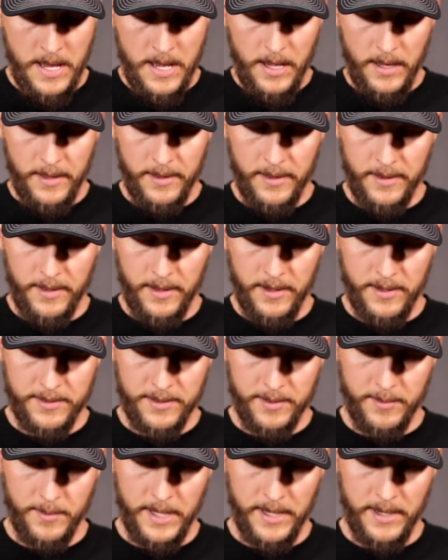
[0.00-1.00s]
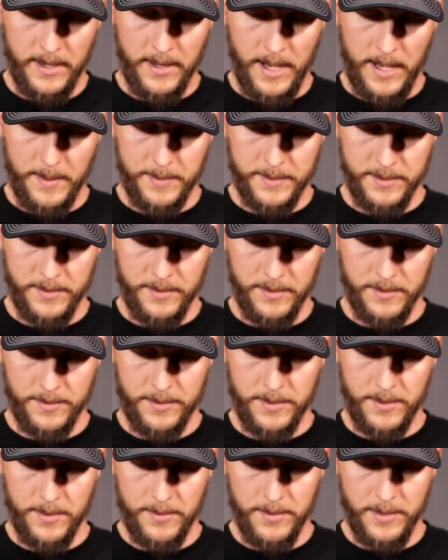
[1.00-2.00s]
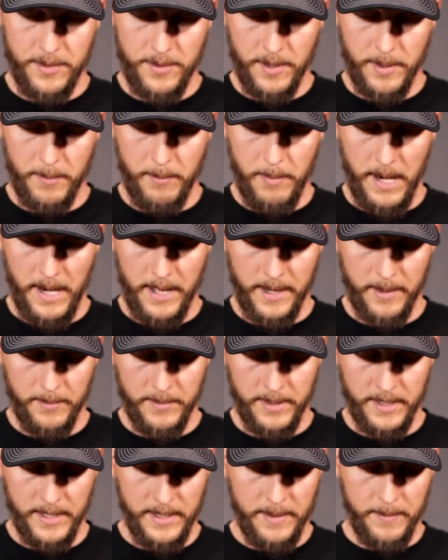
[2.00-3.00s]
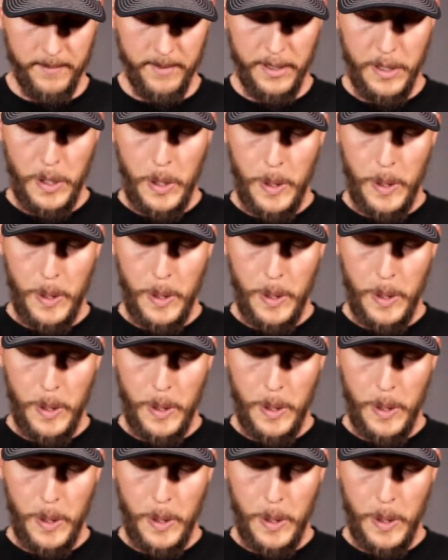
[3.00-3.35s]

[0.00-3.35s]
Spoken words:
And then they also made it optional to do a bottom limb